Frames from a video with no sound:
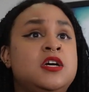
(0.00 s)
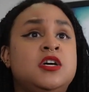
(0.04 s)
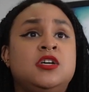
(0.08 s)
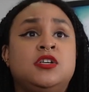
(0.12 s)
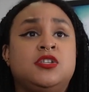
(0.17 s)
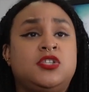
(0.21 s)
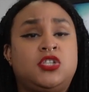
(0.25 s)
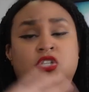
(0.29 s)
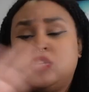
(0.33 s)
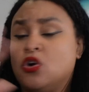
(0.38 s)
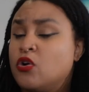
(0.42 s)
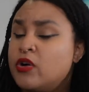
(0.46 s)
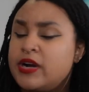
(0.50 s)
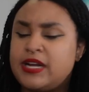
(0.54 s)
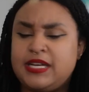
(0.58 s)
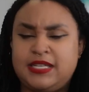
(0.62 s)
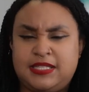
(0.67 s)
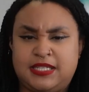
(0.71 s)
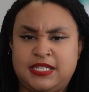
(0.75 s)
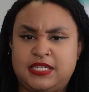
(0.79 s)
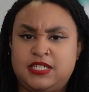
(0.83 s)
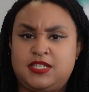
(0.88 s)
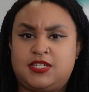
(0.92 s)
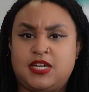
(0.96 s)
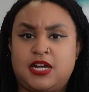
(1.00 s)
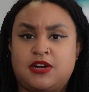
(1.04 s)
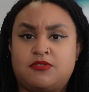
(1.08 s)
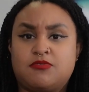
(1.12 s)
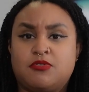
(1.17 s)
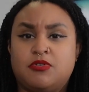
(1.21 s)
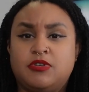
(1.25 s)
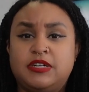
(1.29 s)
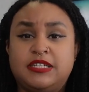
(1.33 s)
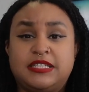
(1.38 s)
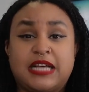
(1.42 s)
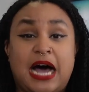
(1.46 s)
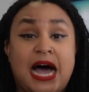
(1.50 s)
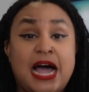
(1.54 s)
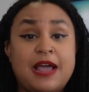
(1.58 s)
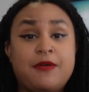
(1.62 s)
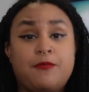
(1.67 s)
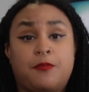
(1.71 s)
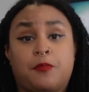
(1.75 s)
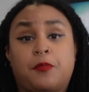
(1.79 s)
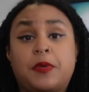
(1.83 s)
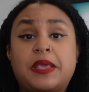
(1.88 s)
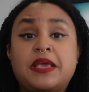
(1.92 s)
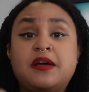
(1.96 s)
stories in general is I
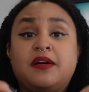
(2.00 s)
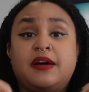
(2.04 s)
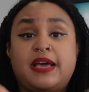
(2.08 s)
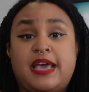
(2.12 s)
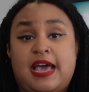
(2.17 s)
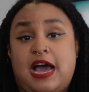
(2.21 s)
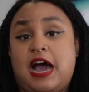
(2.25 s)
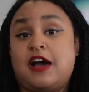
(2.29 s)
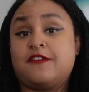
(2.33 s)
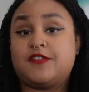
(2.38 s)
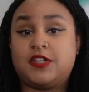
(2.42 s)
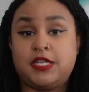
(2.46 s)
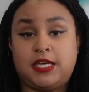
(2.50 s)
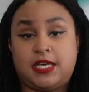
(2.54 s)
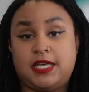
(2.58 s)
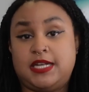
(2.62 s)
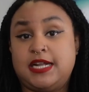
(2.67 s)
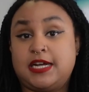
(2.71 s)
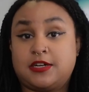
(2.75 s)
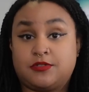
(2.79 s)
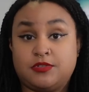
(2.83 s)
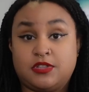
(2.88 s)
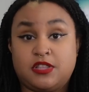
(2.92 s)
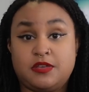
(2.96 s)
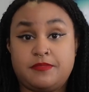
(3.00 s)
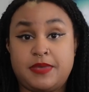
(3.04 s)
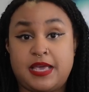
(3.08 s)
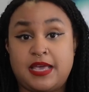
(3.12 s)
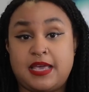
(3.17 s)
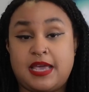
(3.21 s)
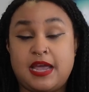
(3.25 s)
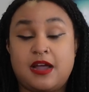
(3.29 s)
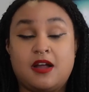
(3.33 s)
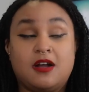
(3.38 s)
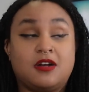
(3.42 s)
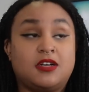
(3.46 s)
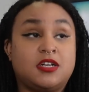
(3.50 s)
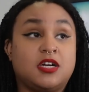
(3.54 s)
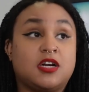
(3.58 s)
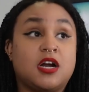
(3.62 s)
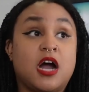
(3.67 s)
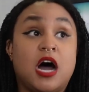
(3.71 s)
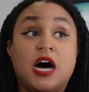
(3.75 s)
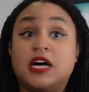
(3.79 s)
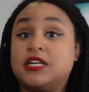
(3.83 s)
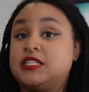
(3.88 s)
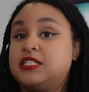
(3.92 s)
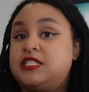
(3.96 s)
really have to connect with the main character
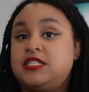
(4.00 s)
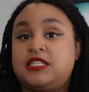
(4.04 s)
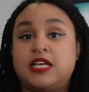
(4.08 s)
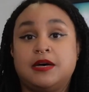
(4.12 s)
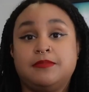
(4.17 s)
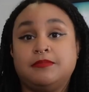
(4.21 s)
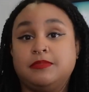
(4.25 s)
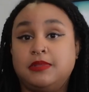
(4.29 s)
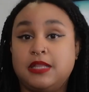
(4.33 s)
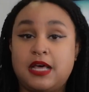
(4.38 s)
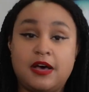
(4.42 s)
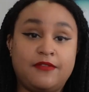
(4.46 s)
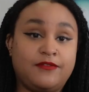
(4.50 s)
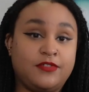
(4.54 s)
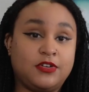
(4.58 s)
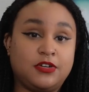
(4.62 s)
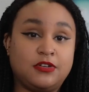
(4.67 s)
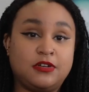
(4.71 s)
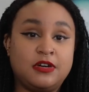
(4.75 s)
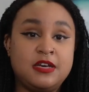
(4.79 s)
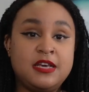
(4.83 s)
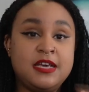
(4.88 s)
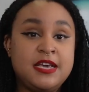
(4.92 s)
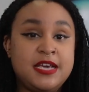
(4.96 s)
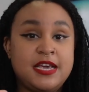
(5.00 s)
on some level.